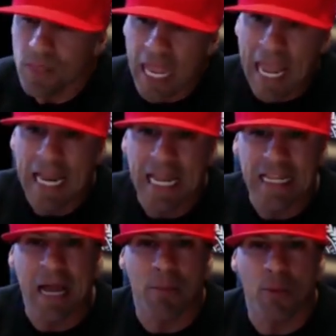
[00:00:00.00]
And at
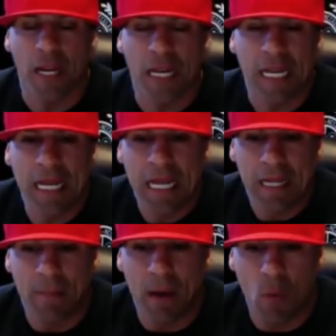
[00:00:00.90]
that point,
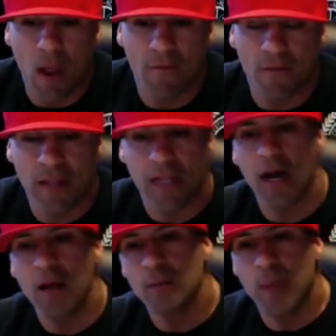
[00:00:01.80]
my wife
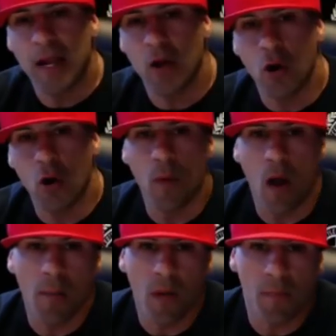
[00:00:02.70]
comes back home
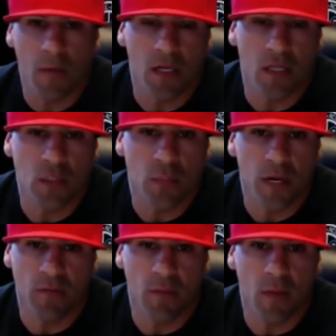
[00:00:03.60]
on my, my lunch
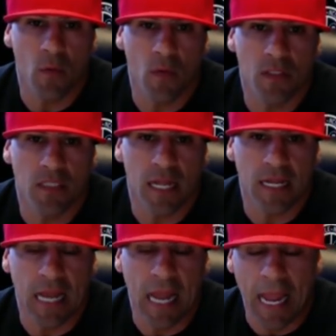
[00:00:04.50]
break from my real
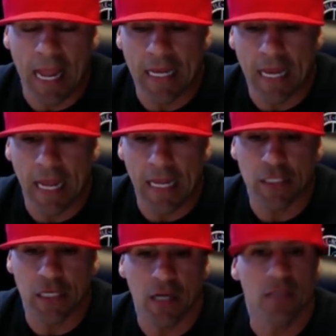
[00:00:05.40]
estate and, and
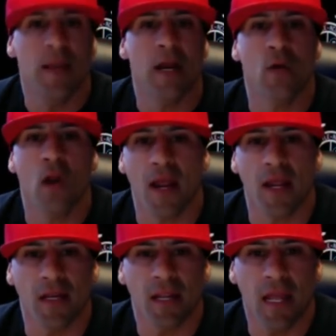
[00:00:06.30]
she comes back crying.
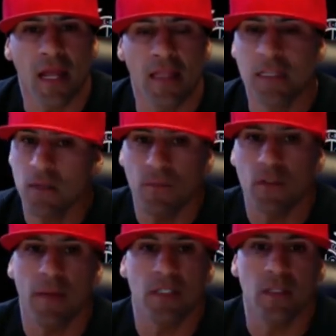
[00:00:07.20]
And this is the first
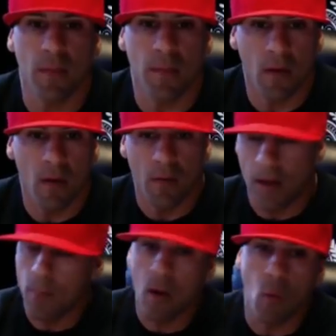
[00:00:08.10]
time I see my mom, my,
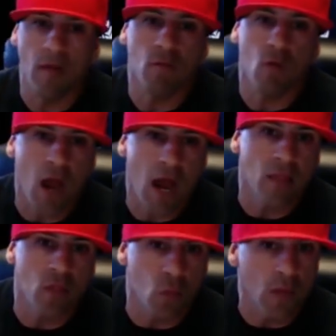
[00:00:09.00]
my wife cry
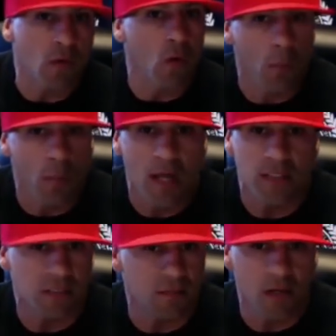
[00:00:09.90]
throughout the whole
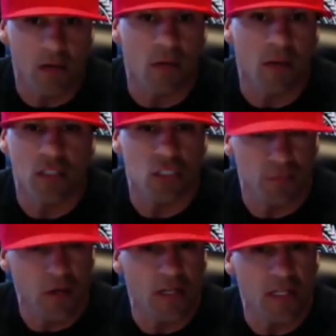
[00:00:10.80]
process of interviewing because she's
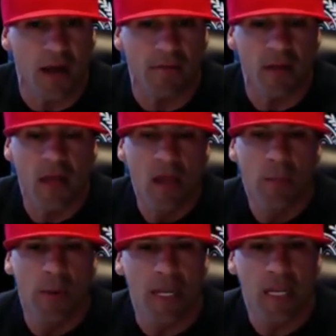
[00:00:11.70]
very tough.
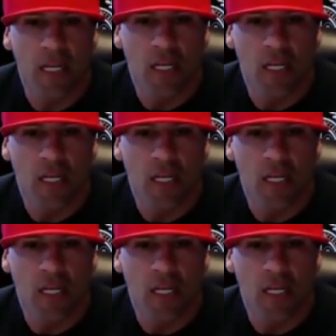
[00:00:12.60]
But right.